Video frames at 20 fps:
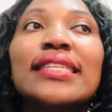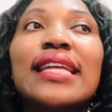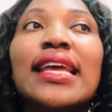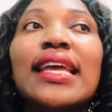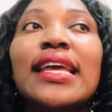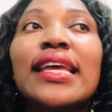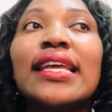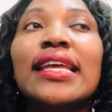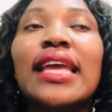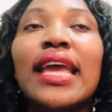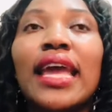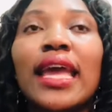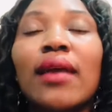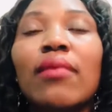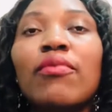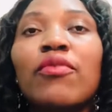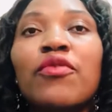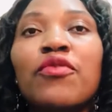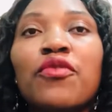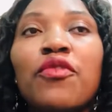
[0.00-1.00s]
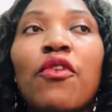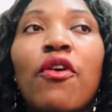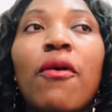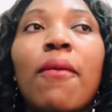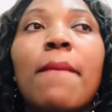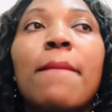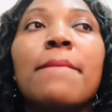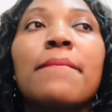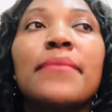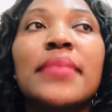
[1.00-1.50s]
They came
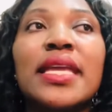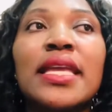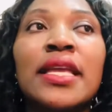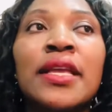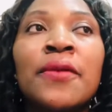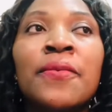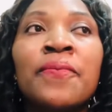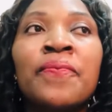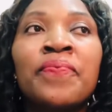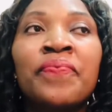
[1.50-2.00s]
for me.